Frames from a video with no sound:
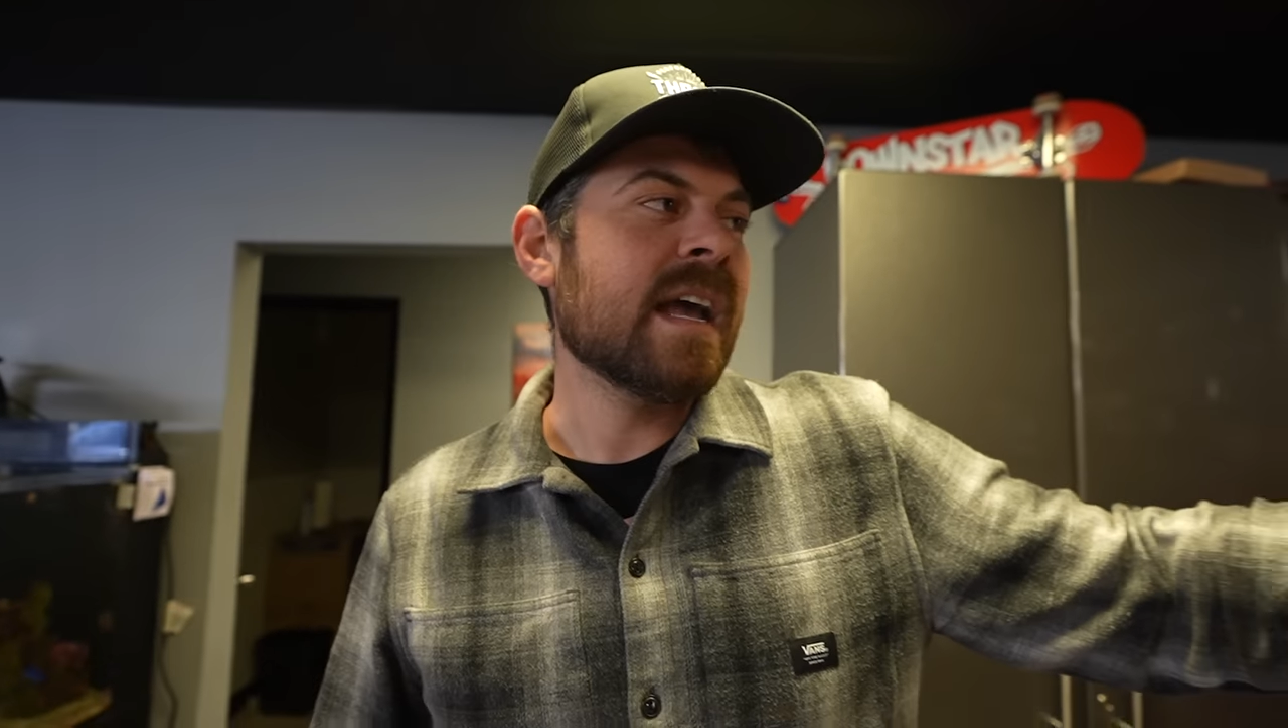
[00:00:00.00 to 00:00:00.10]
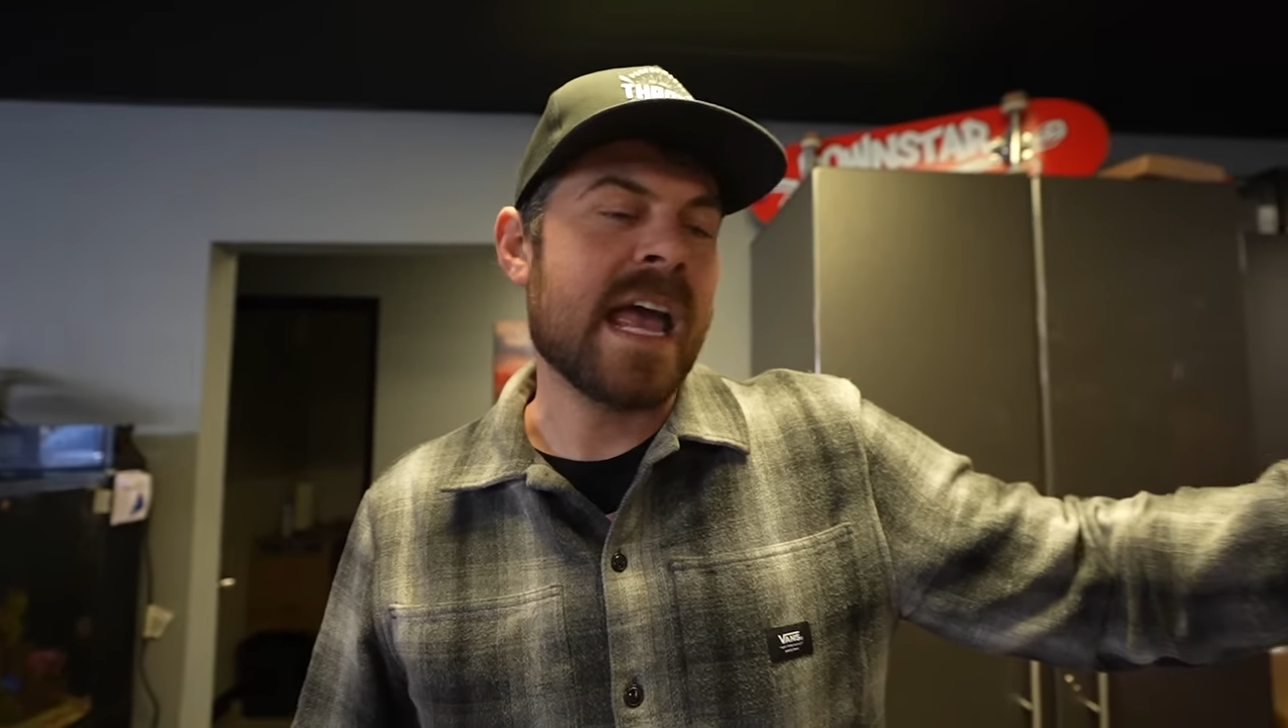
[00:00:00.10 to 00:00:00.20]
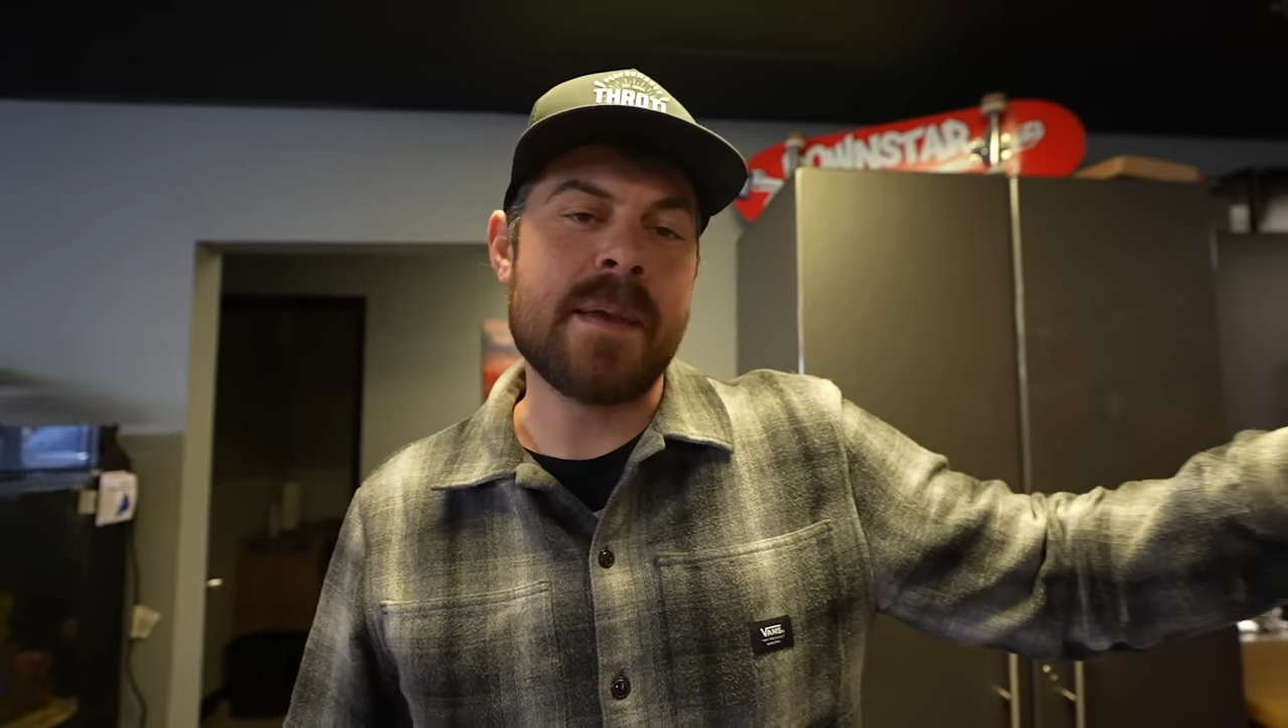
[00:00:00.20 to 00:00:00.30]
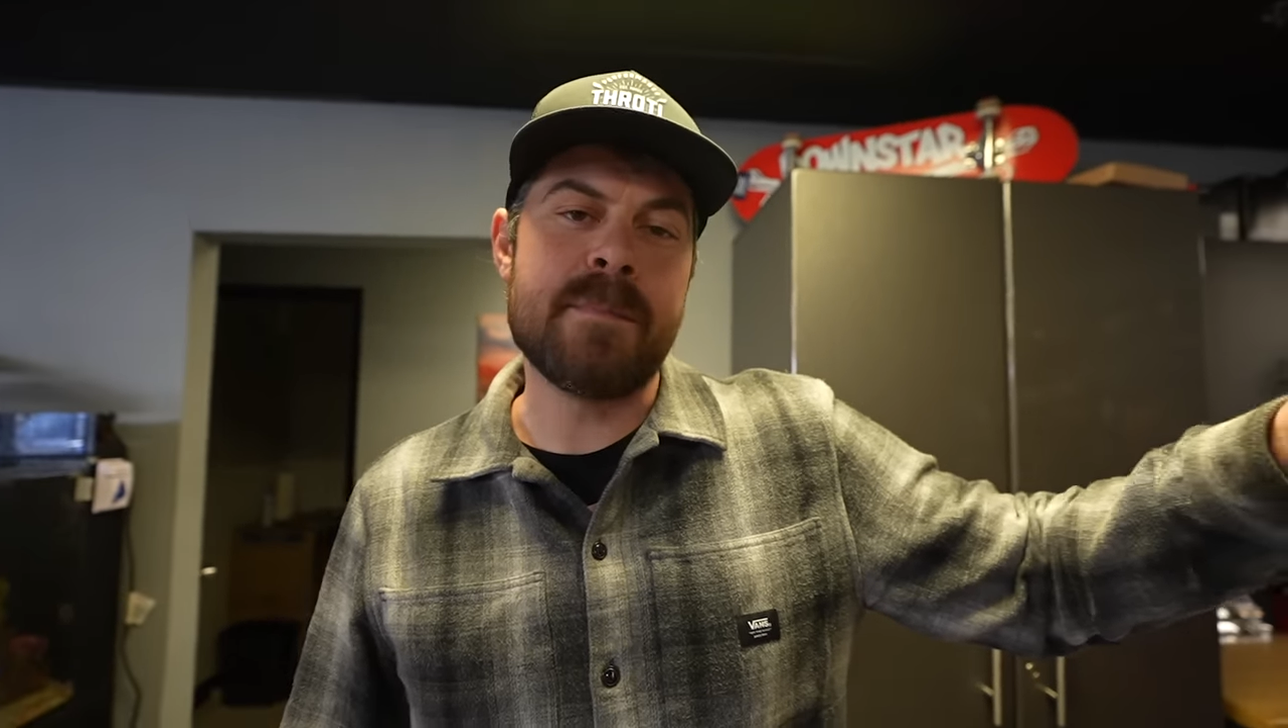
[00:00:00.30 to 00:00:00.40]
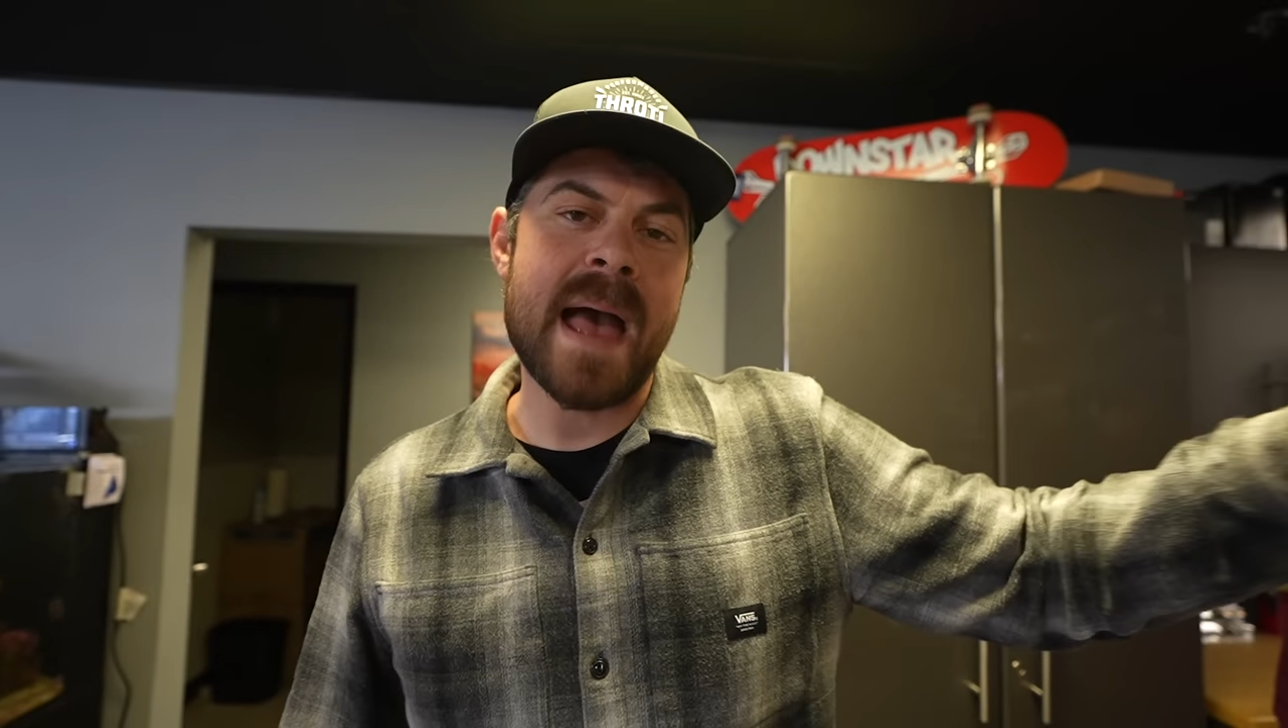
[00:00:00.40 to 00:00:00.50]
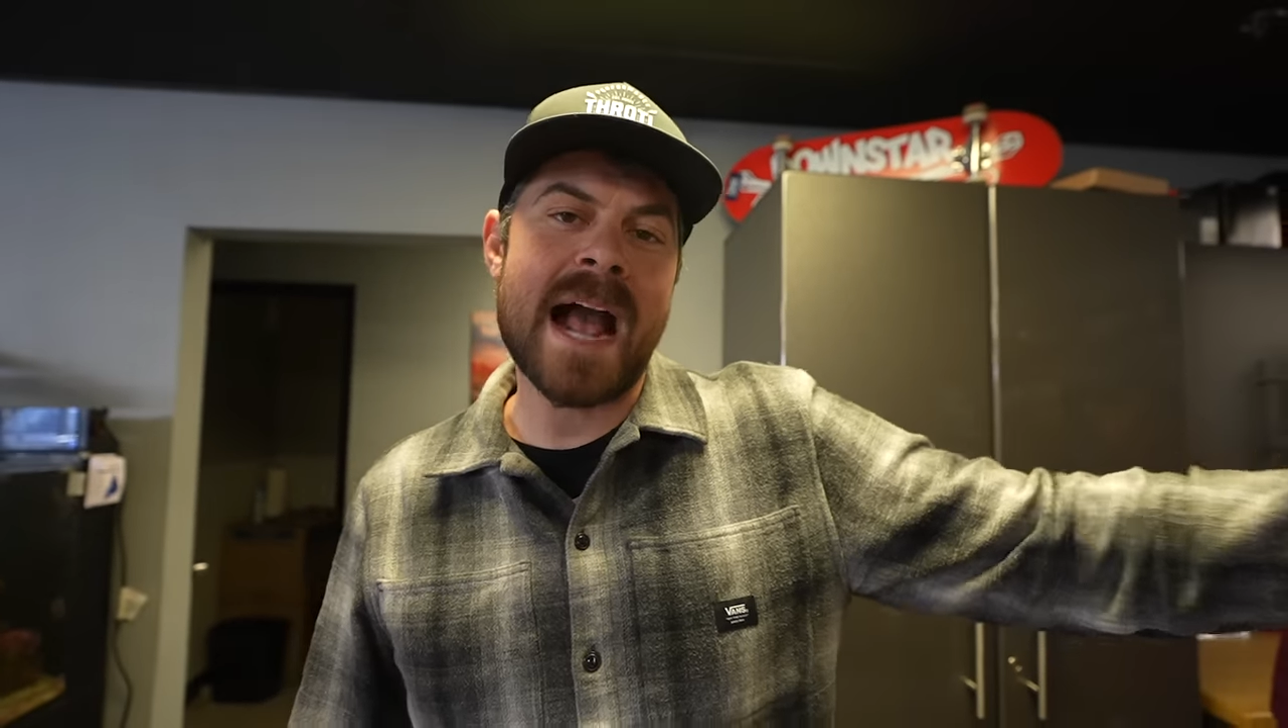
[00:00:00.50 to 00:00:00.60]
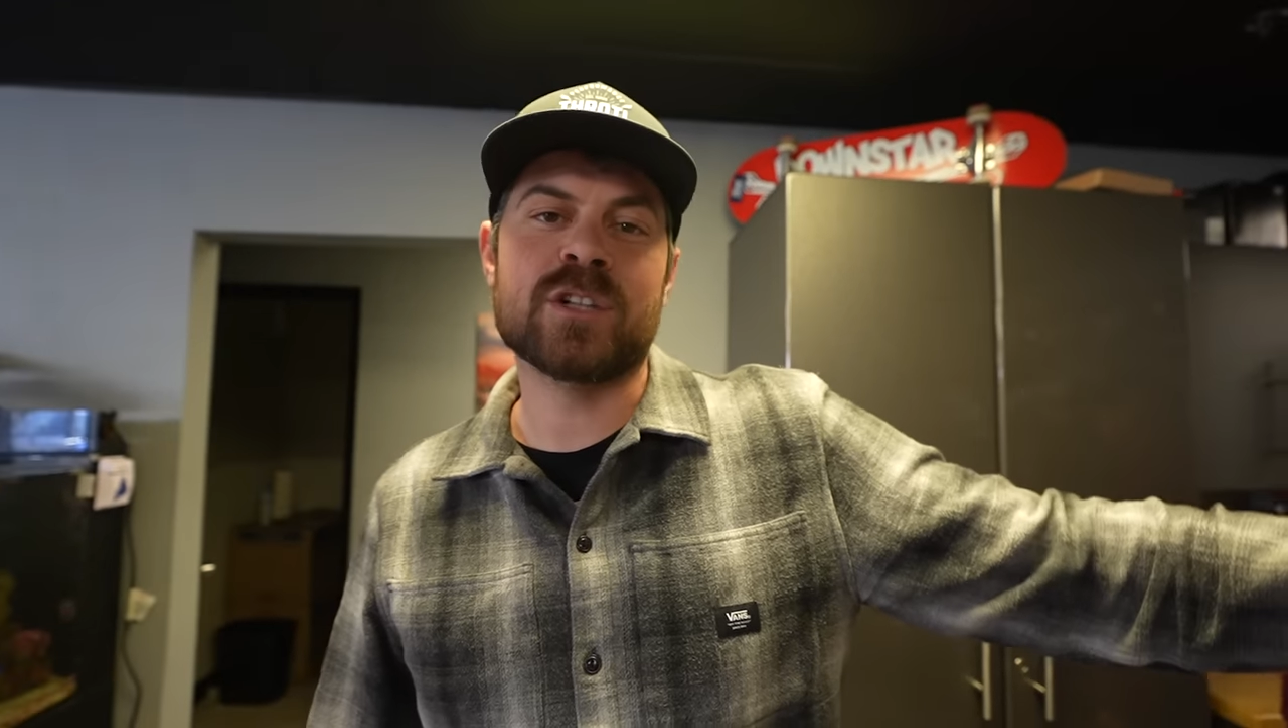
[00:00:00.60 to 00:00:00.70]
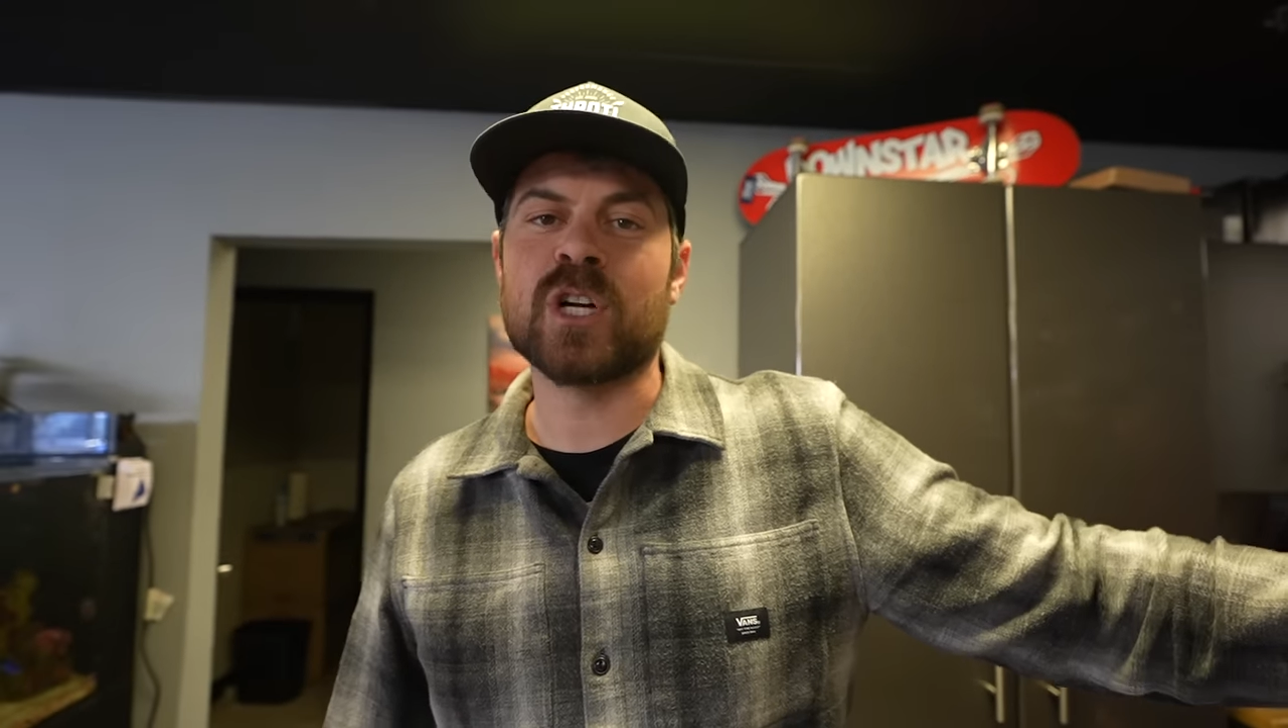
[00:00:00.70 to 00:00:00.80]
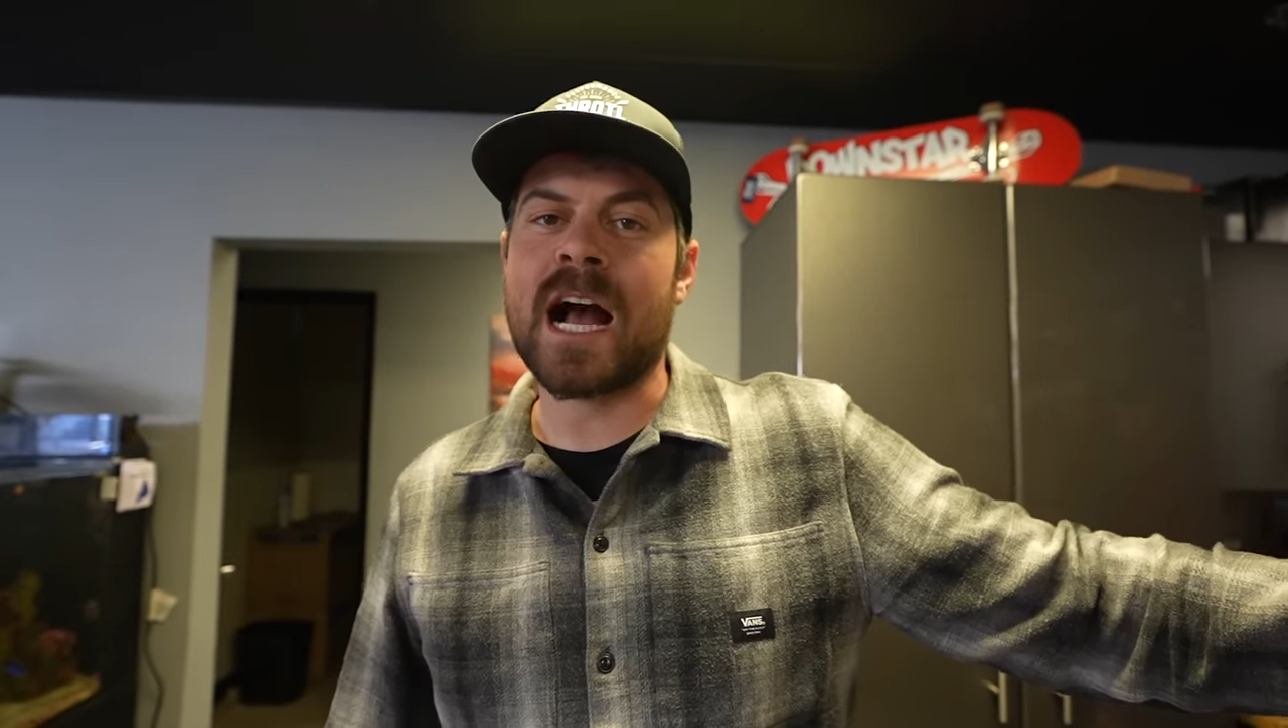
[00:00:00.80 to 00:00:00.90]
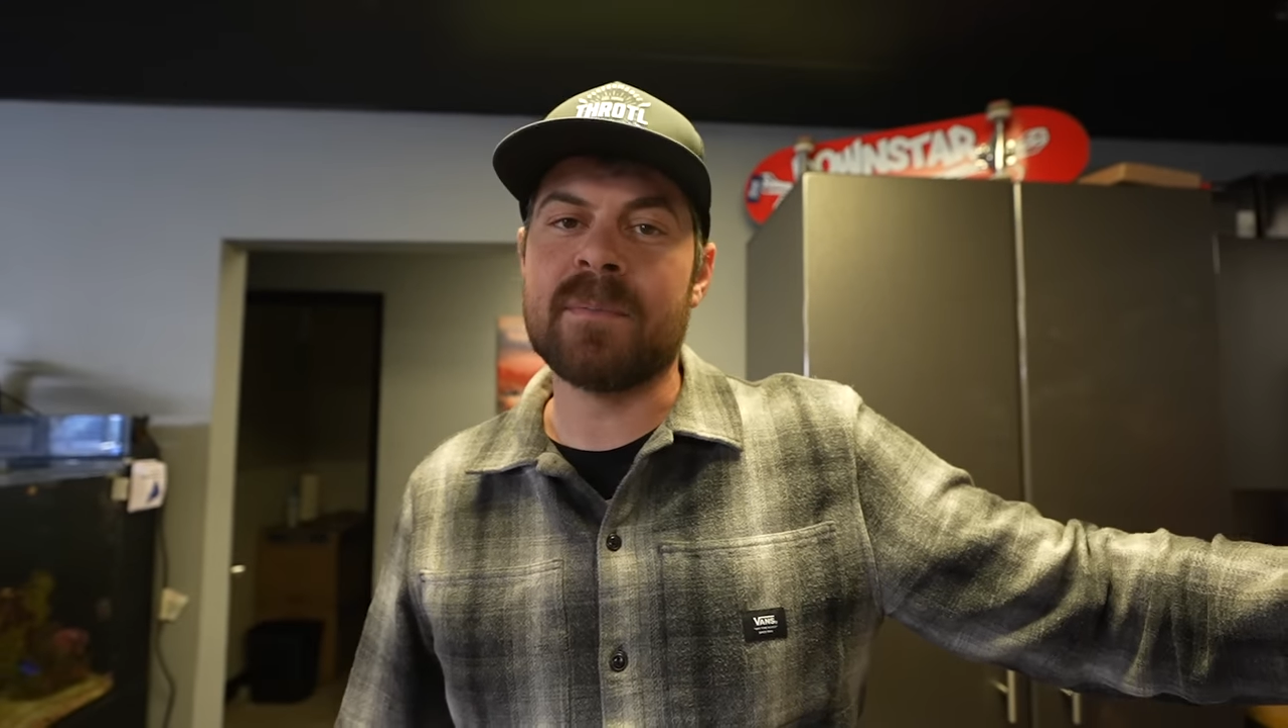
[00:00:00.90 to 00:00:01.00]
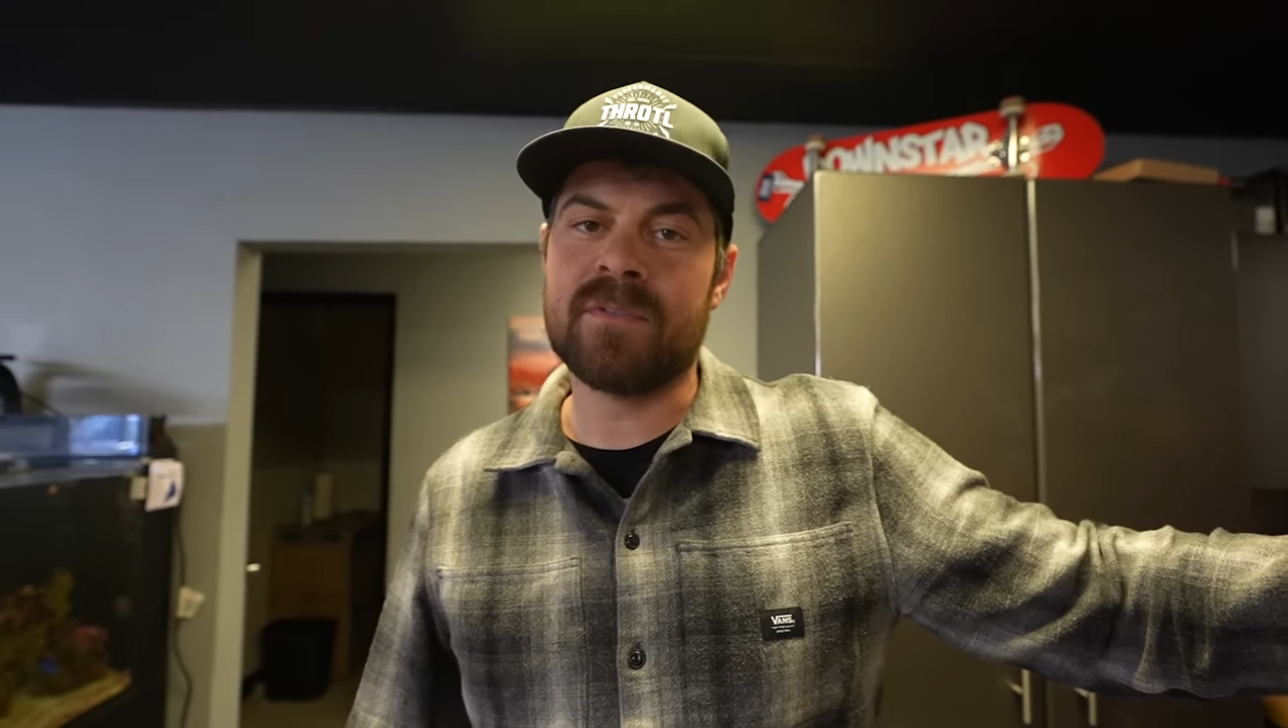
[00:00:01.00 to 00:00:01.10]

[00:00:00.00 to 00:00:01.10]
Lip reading: a backdrop